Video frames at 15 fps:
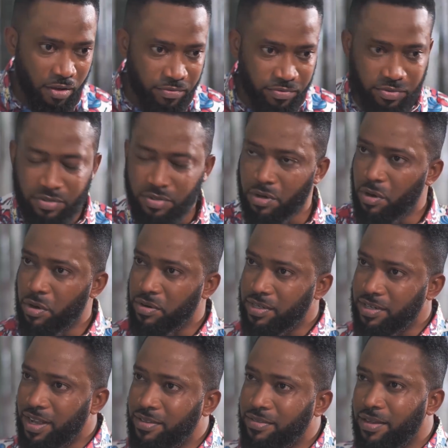loves,
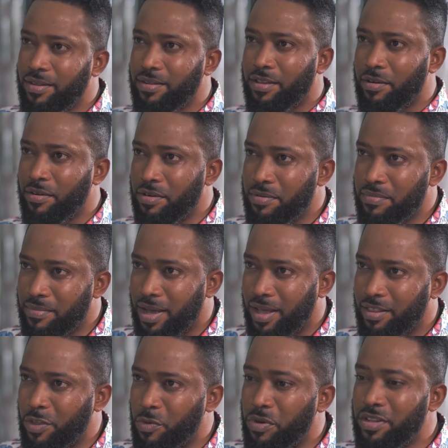oh, Nathan the good
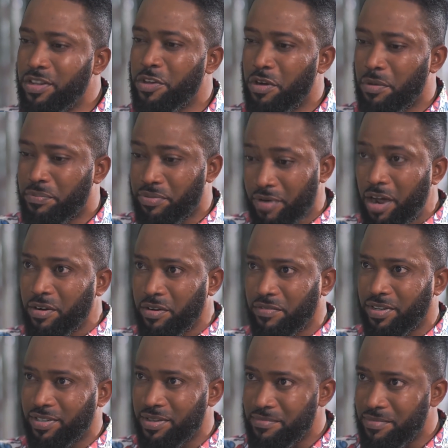man, the one that you're
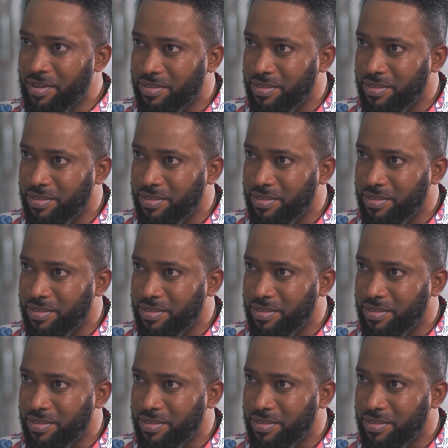proud of as a